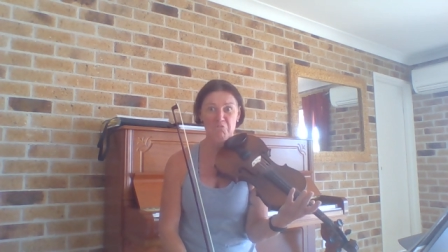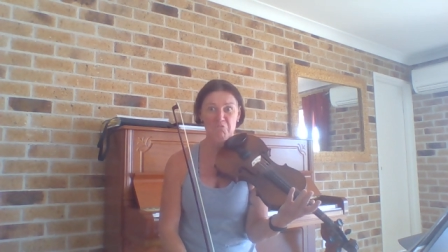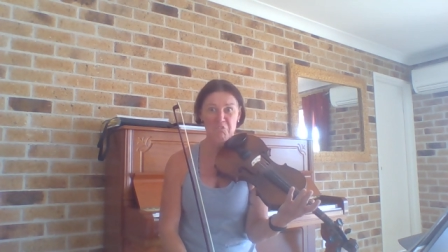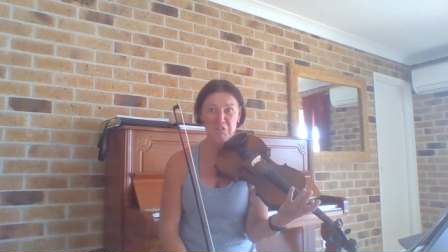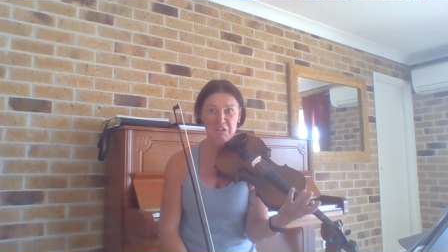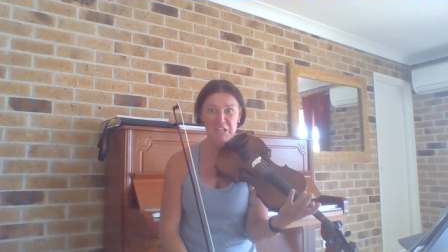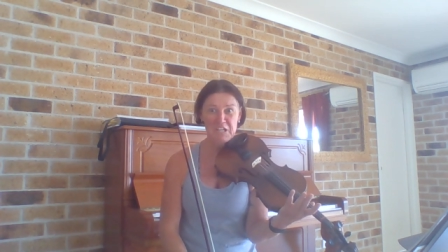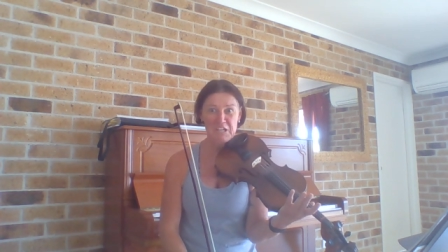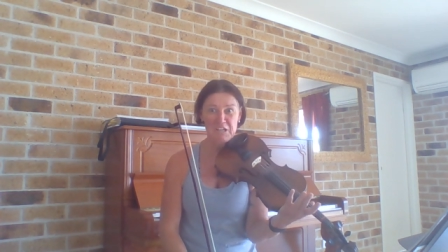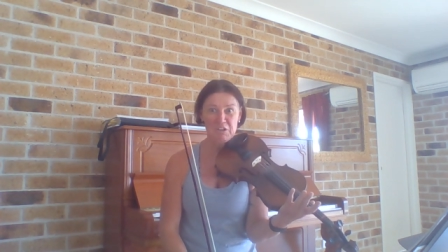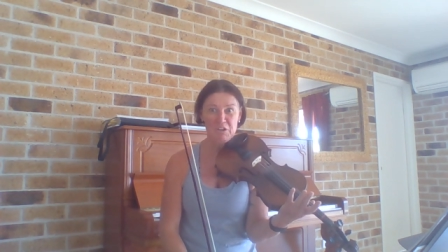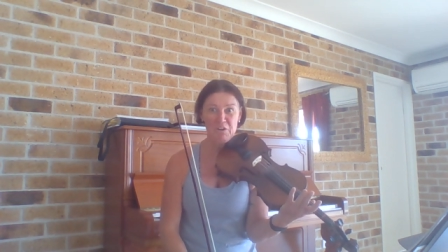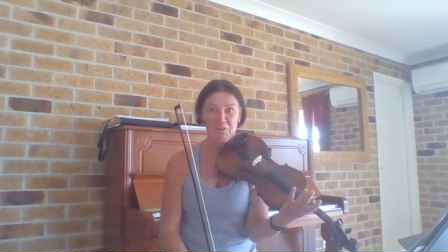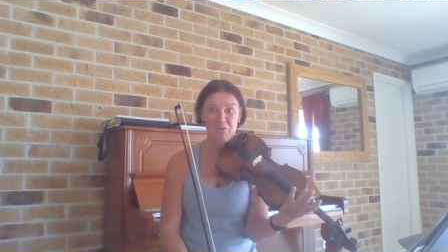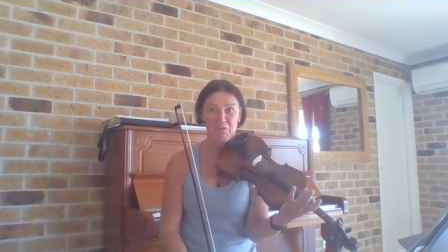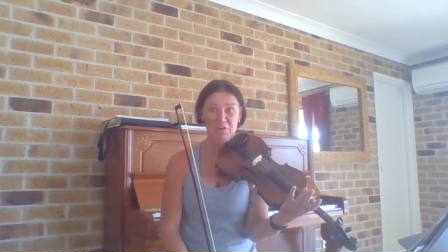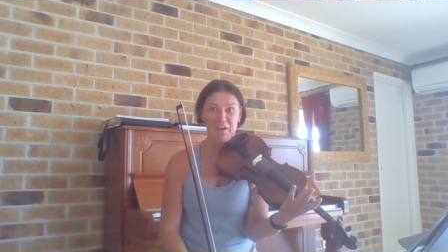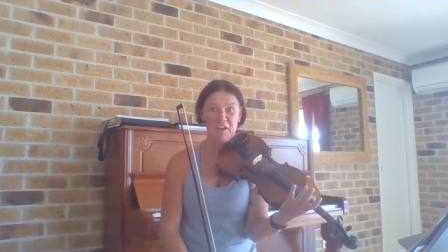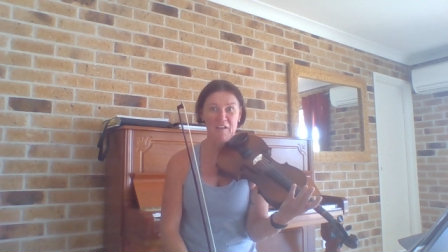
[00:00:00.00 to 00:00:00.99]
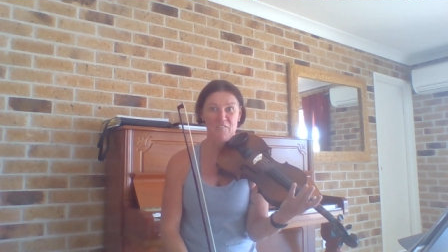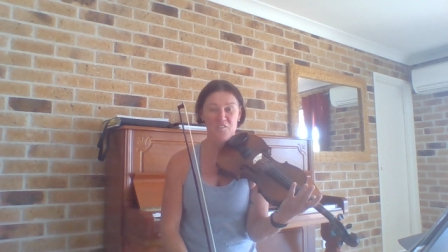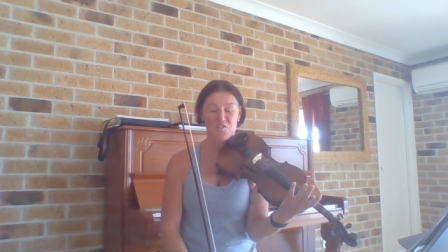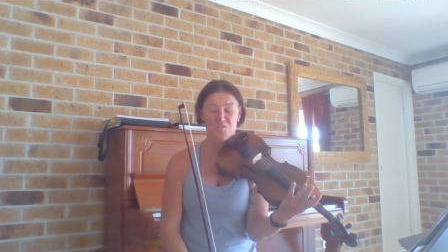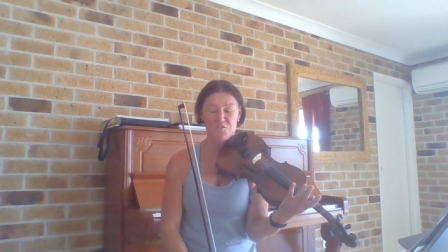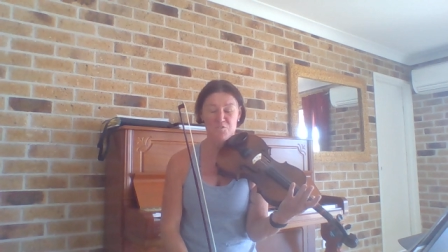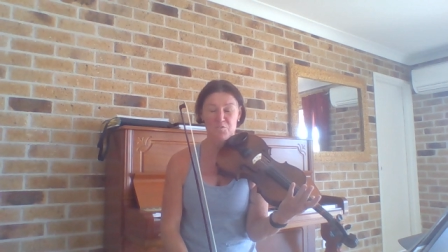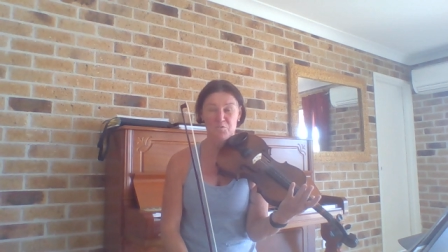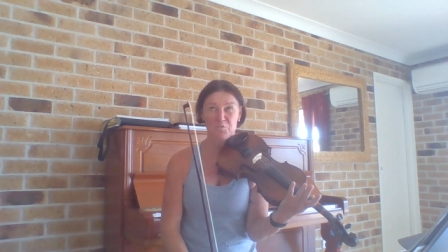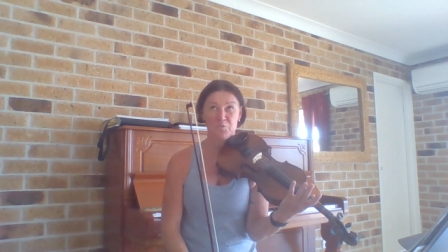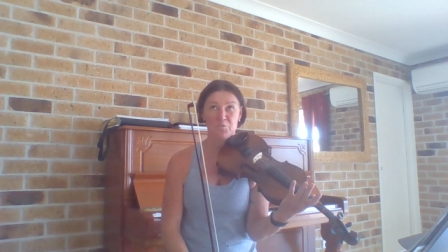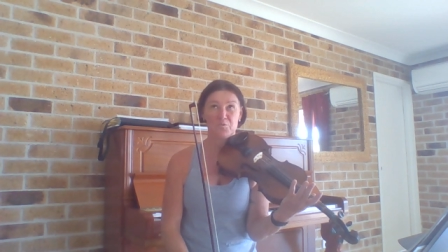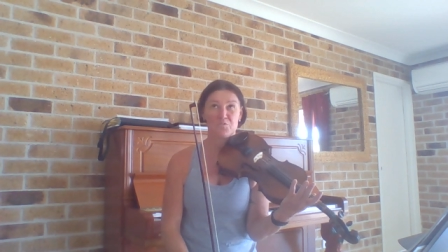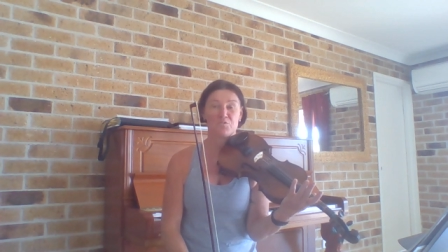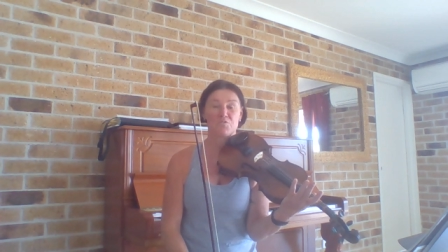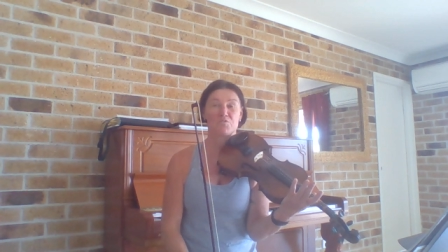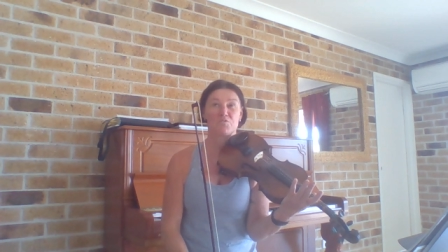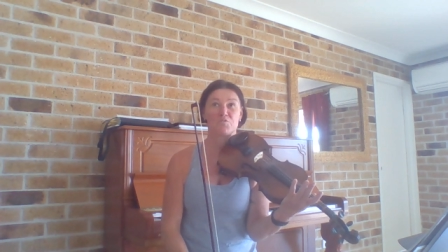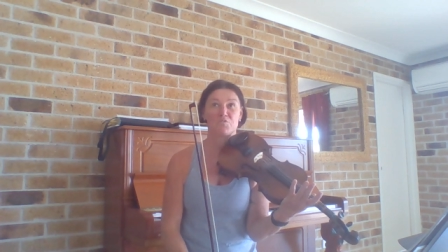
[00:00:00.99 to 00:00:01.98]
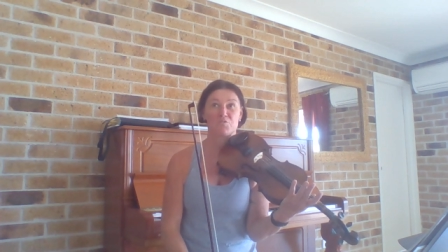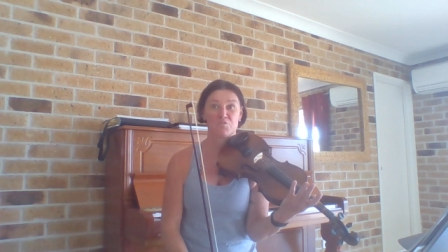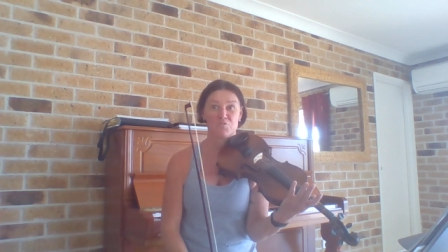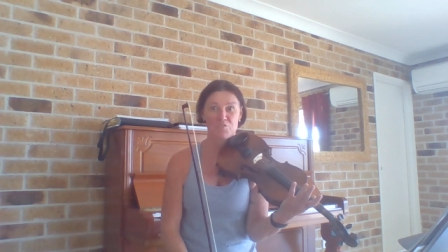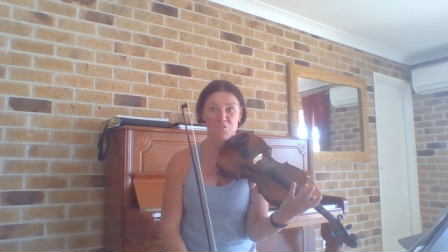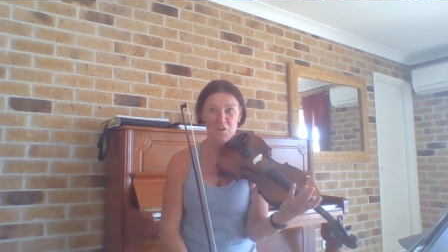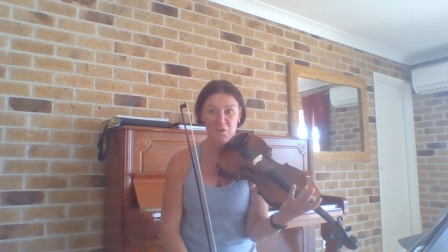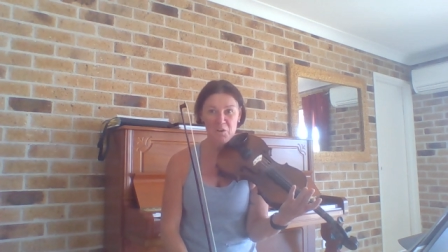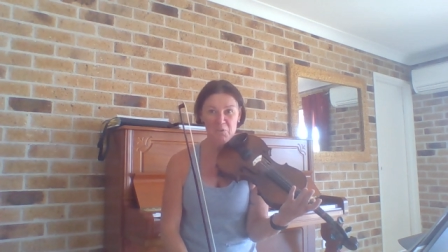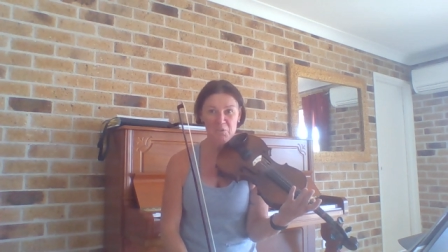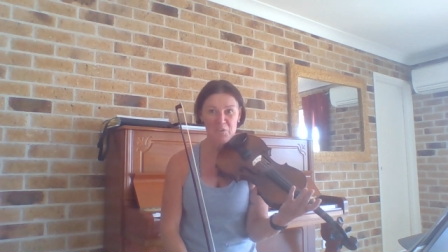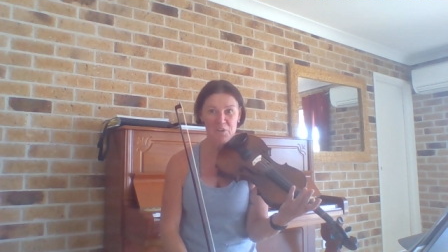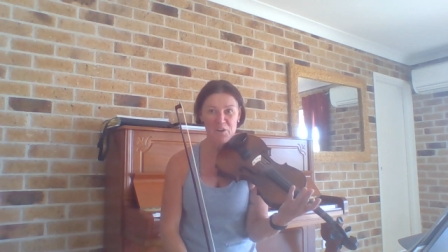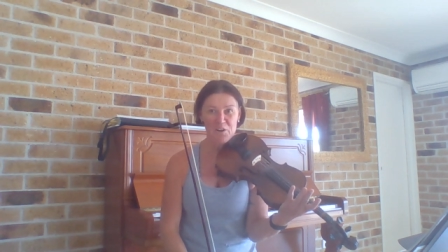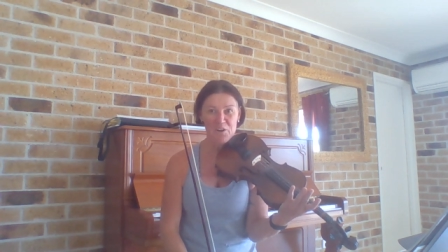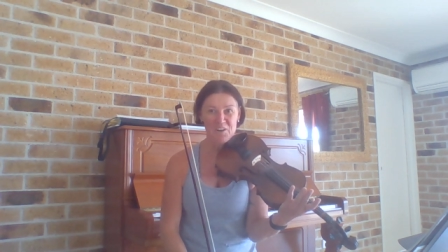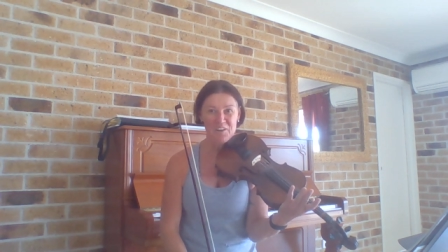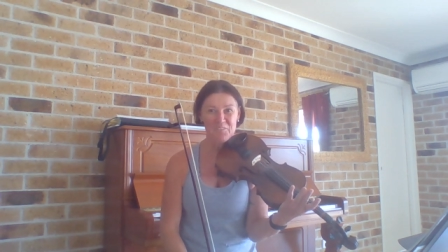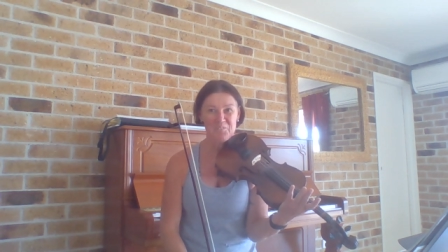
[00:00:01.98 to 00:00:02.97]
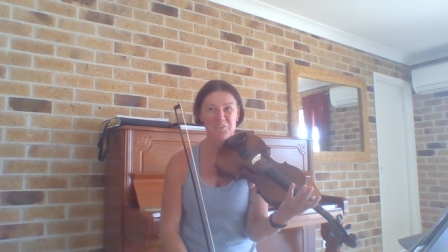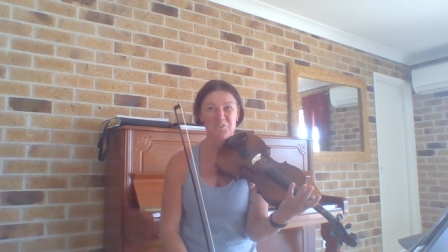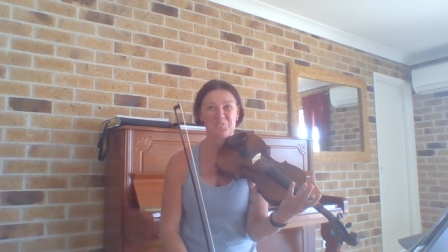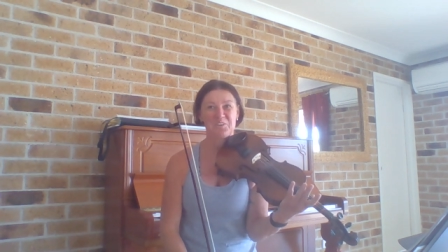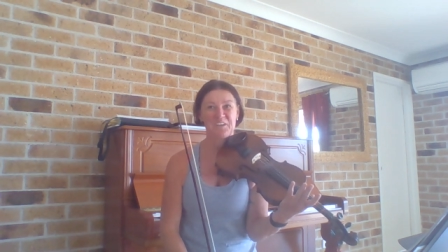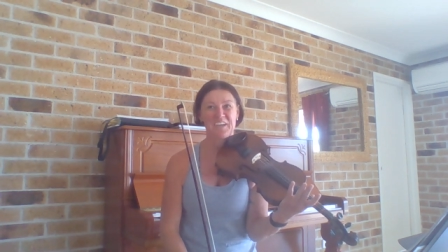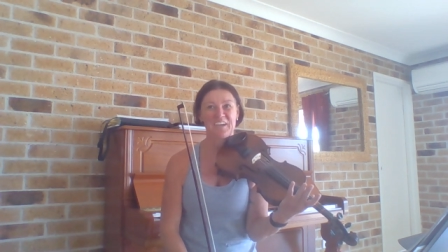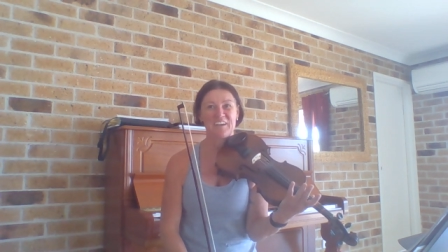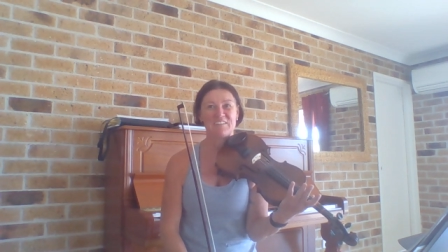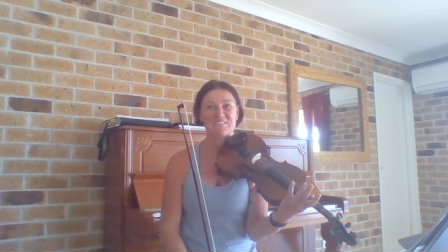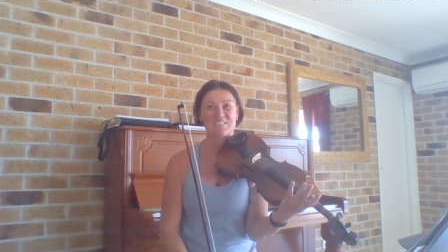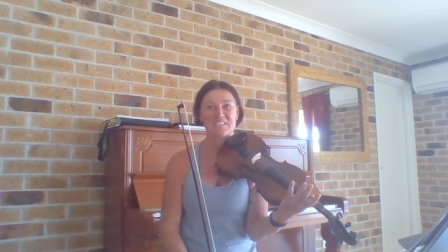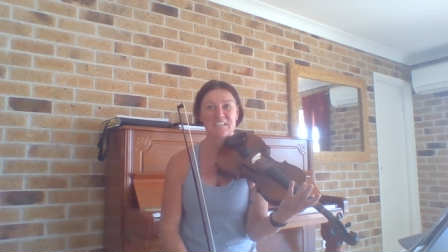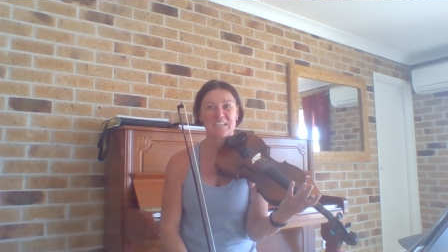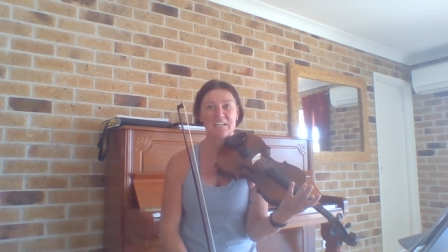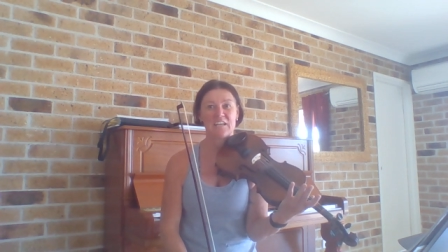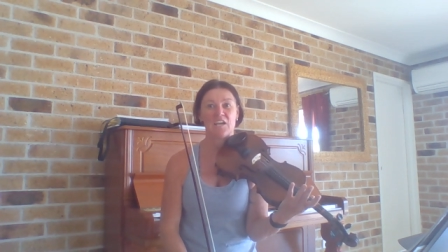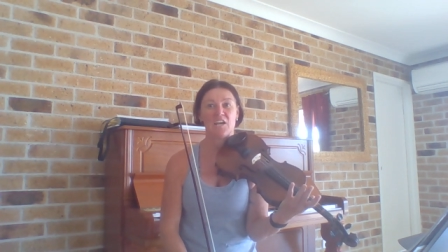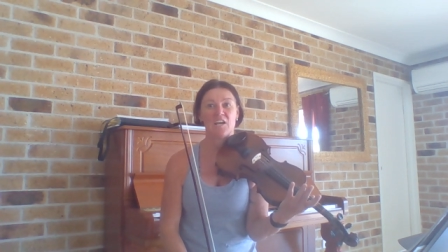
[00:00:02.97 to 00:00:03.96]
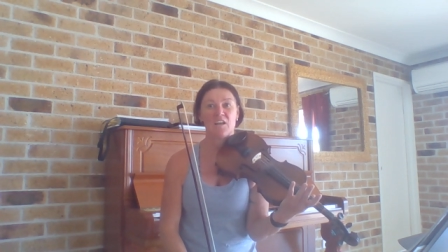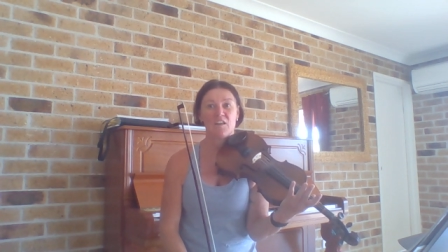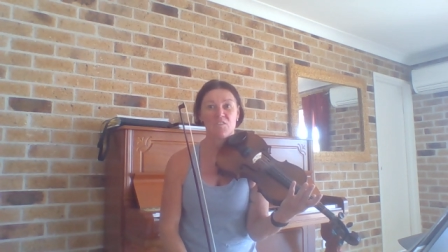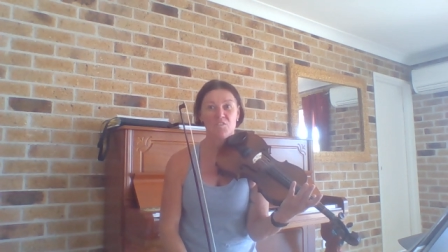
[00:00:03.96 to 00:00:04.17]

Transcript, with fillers: really long and the twos so long when you're counting